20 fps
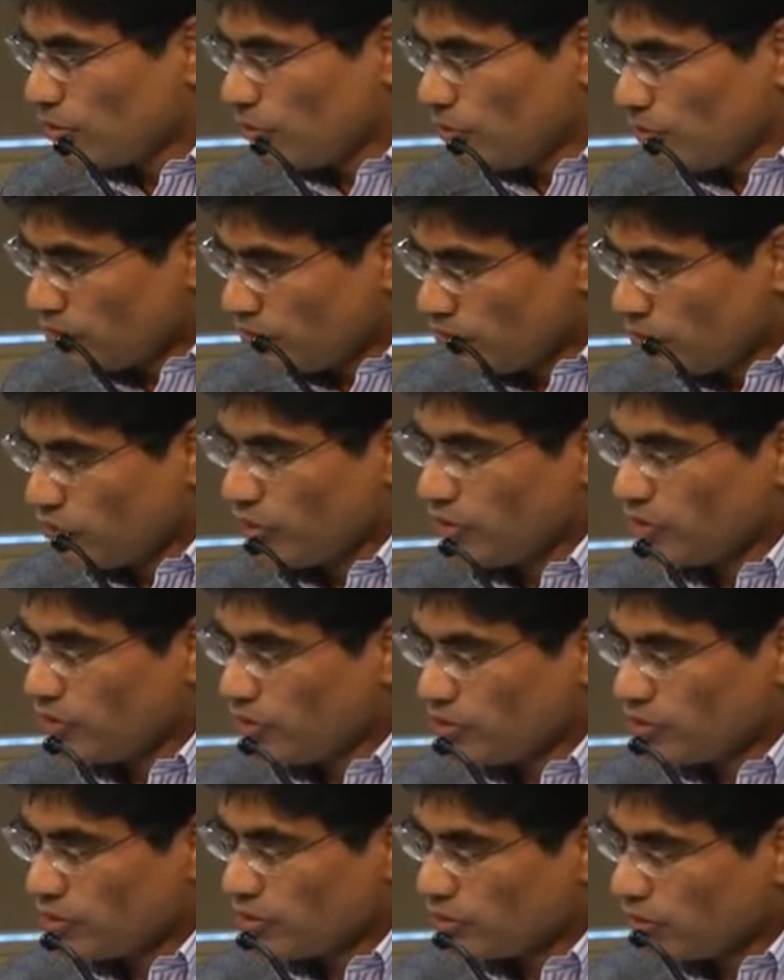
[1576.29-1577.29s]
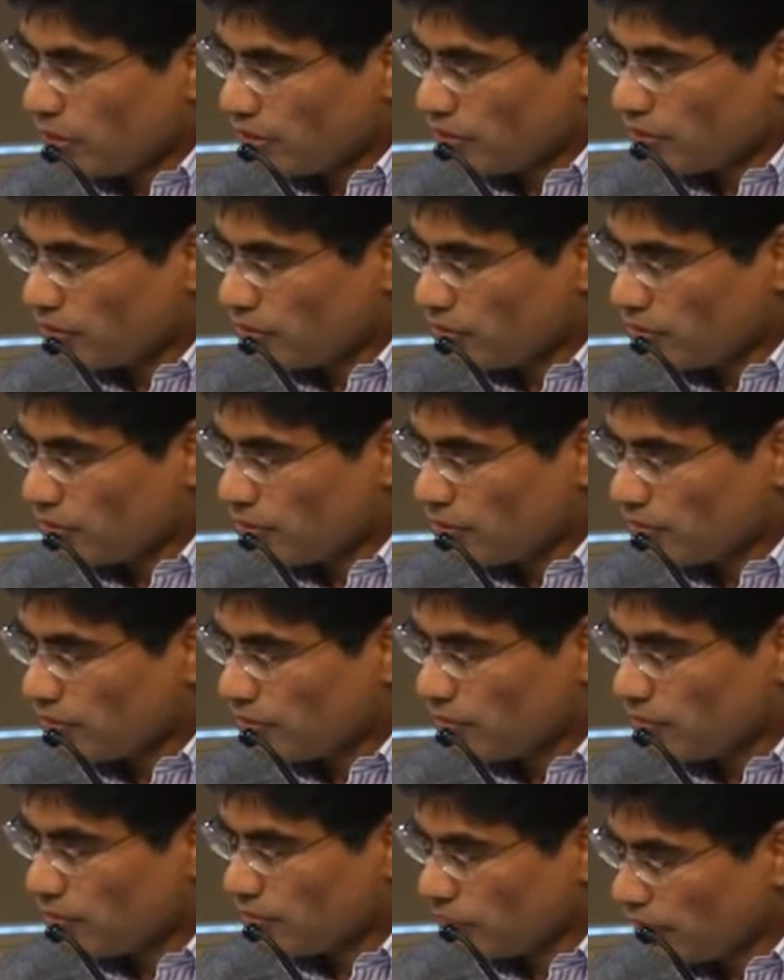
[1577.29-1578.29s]
when Jesus Christ
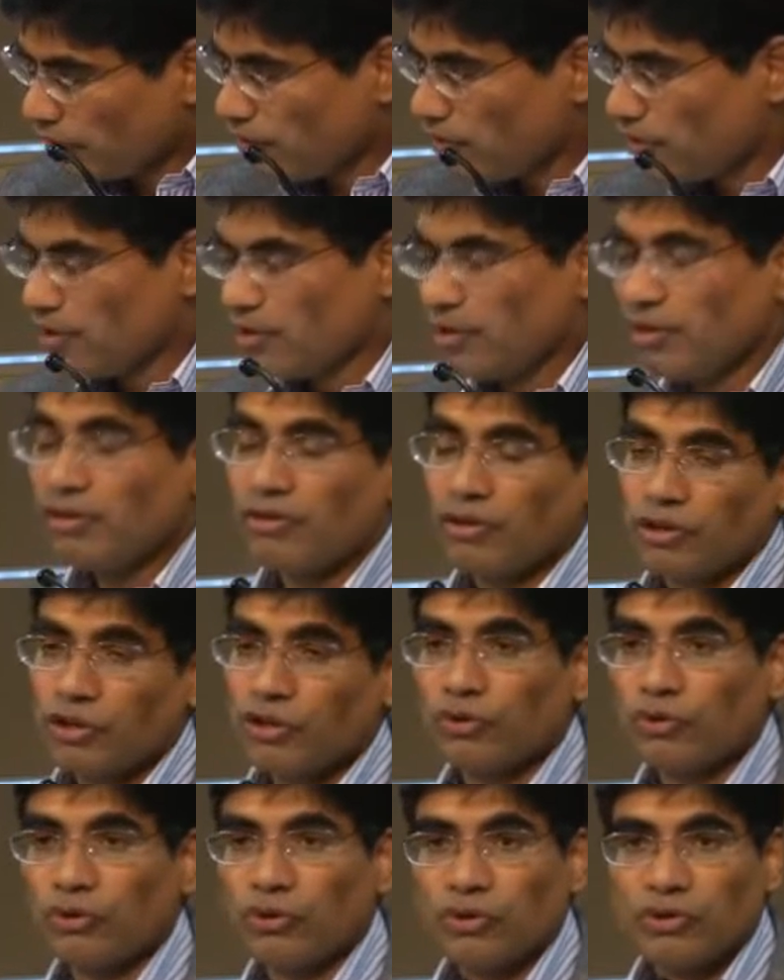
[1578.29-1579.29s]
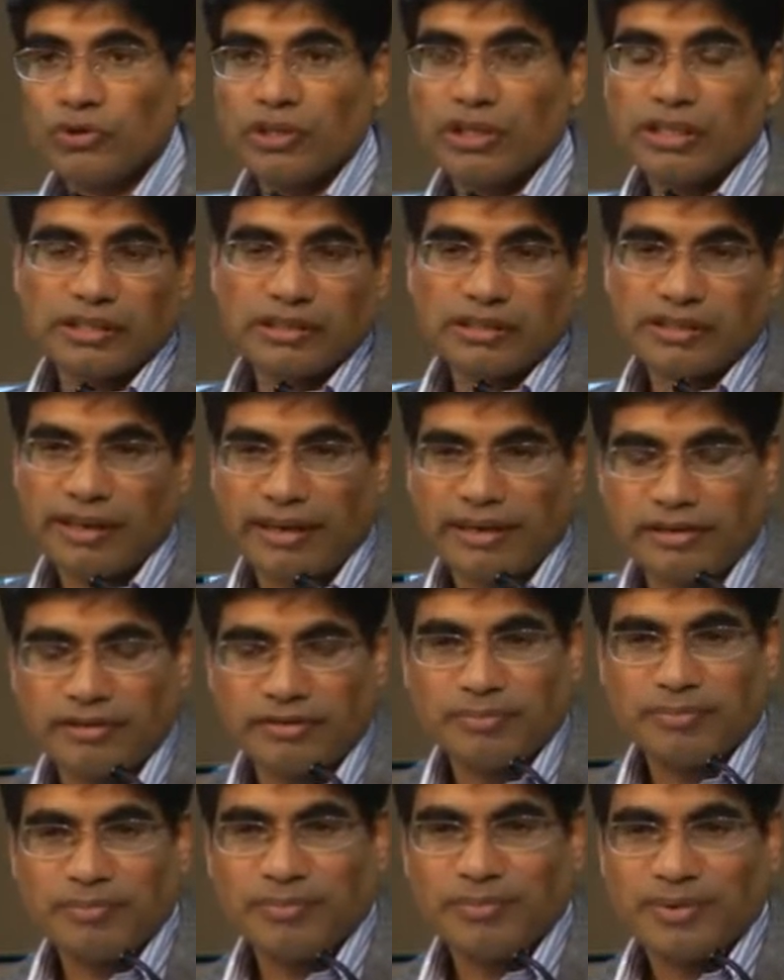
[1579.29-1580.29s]
finally restores his
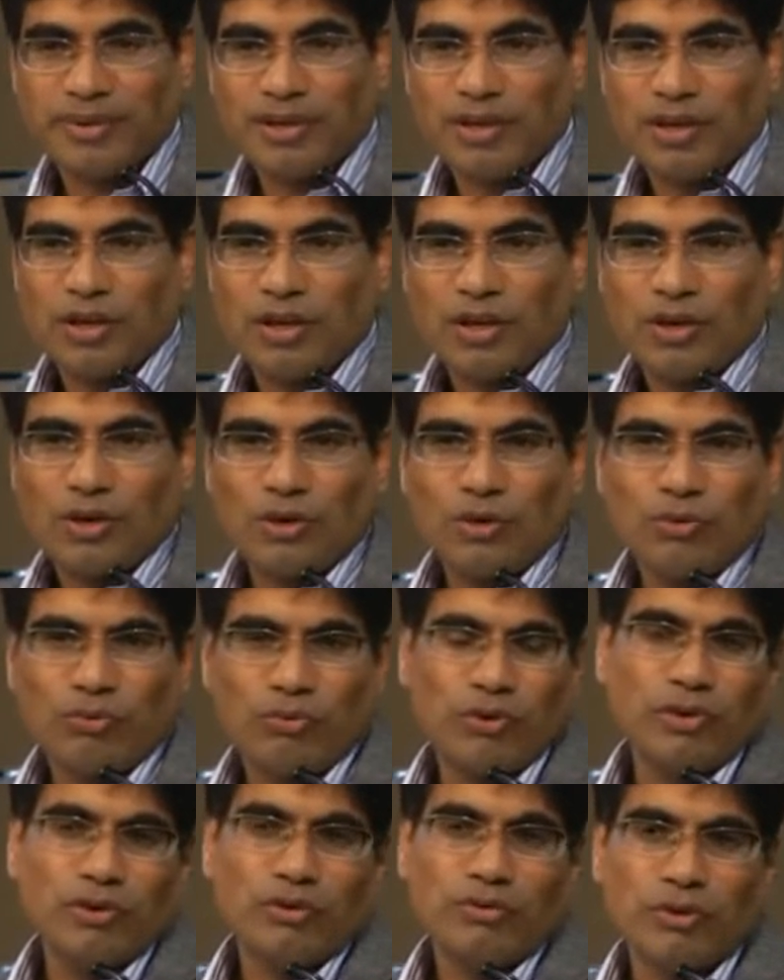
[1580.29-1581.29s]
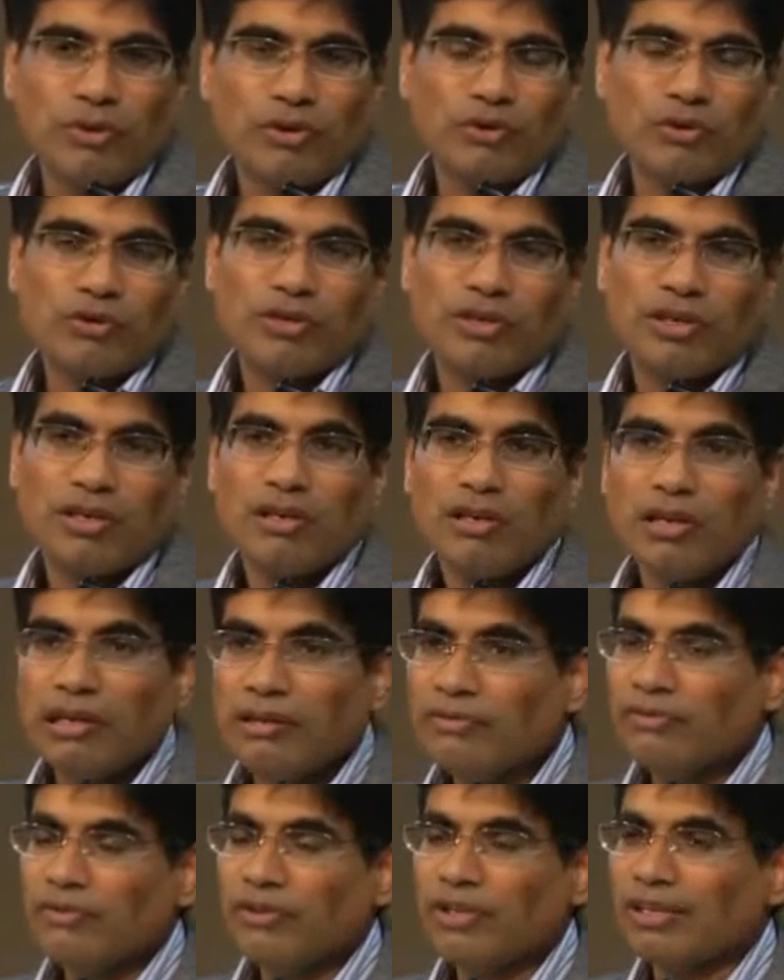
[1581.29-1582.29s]
kingdom, we're going to see
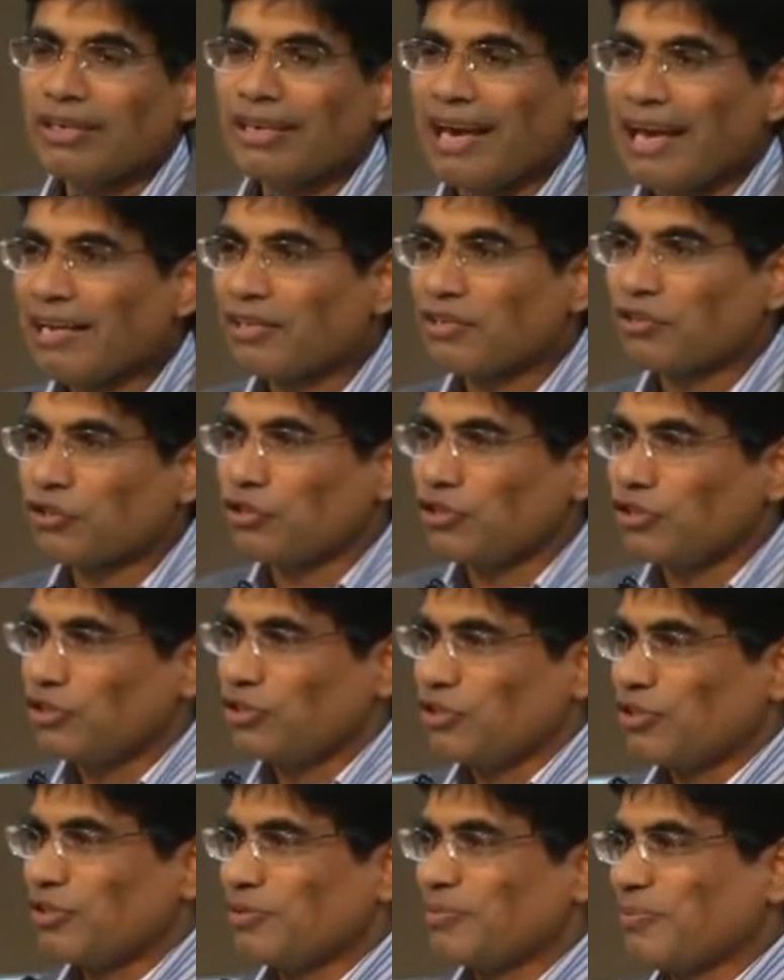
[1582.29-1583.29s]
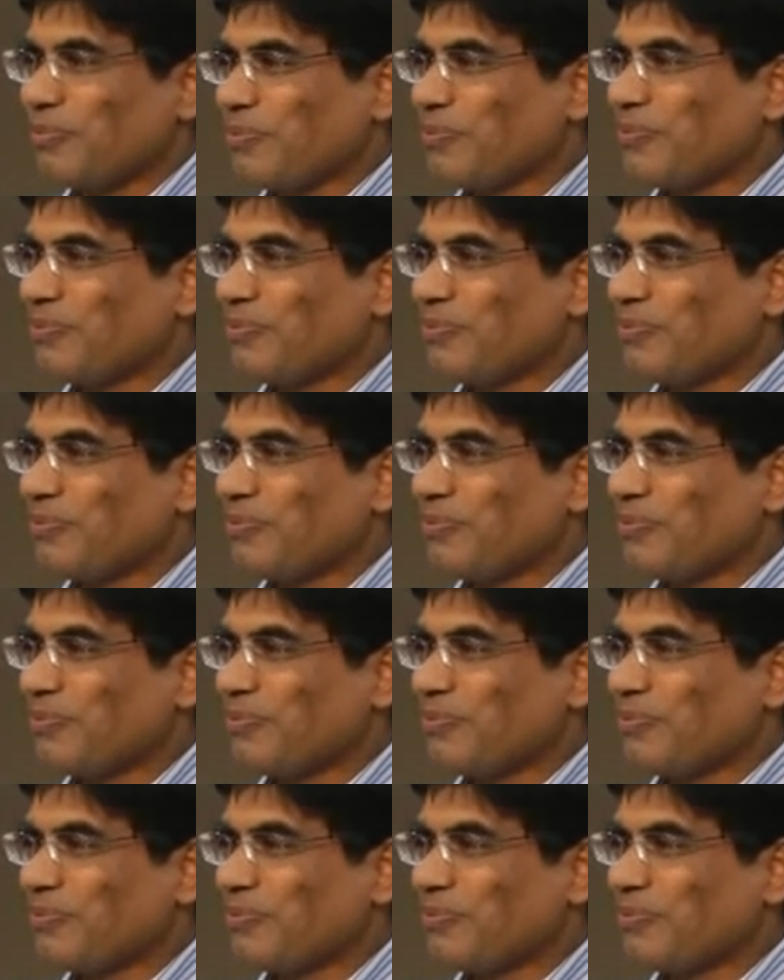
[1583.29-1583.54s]
life in galaxies.